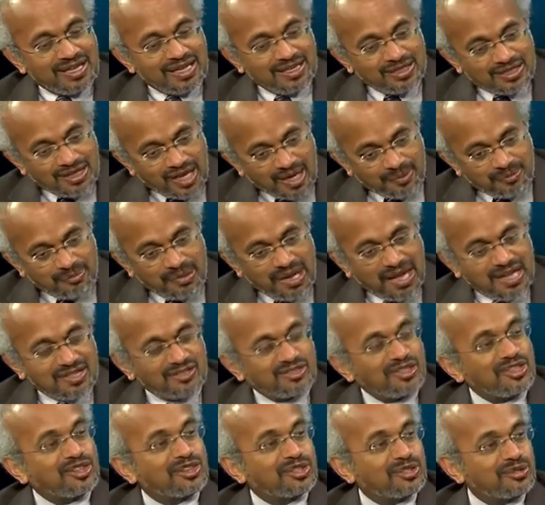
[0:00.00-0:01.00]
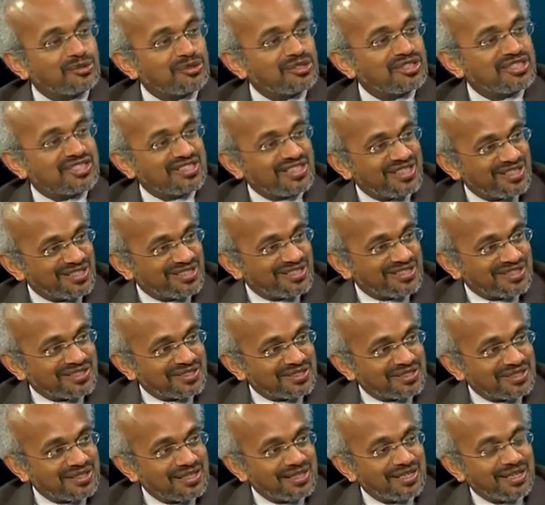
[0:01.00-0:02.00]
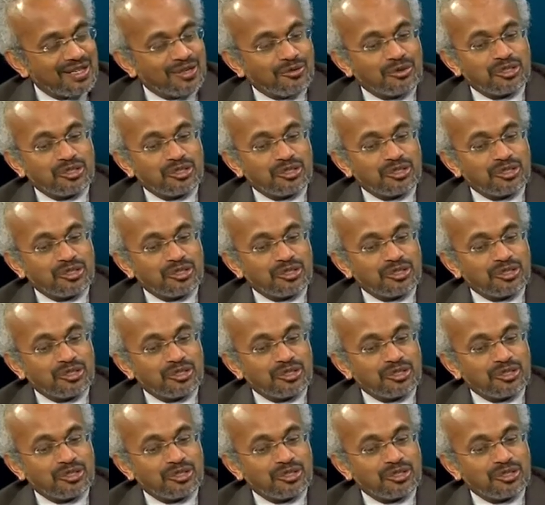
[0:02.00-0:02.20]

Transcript: not passing through the citizens, yes.